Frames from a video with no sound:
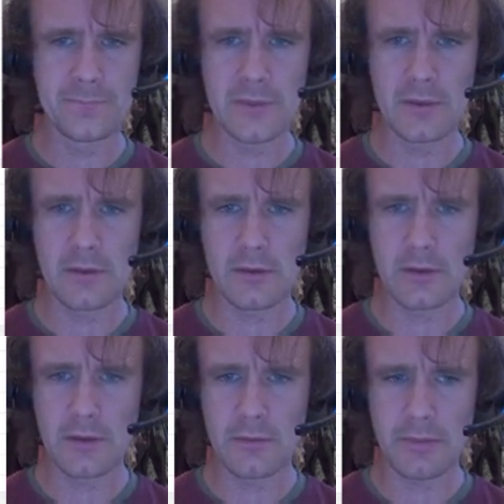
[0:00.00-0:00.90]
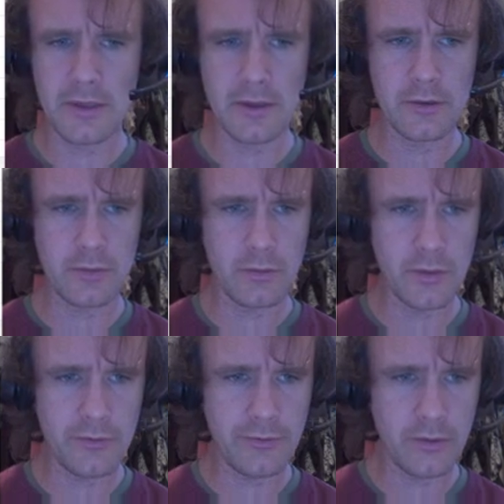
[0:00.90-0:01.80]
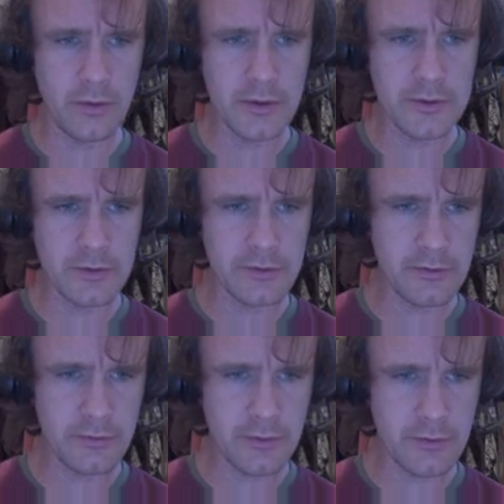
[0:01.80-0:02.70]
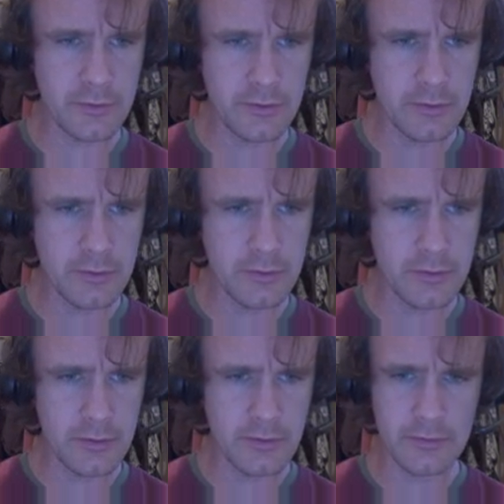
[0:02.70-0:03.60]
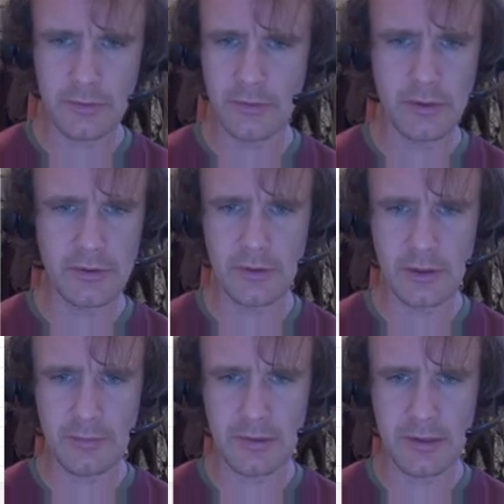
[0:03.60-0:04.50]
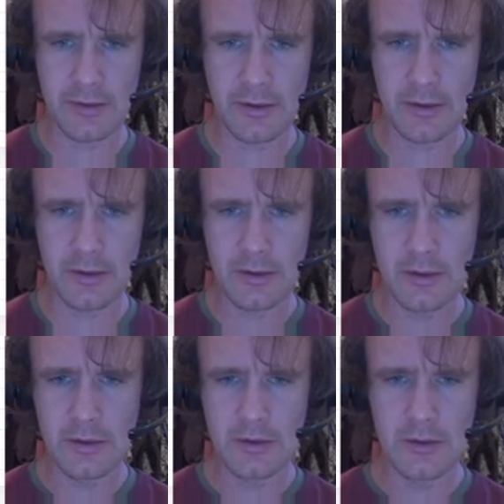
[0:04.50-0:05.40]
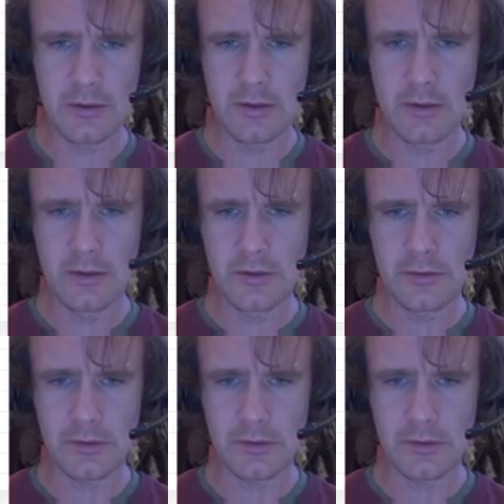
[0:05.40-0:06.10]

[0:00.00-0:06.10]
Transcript: And playing into a 1-4. So it's 0-5-2-2. So nothing they can play there. So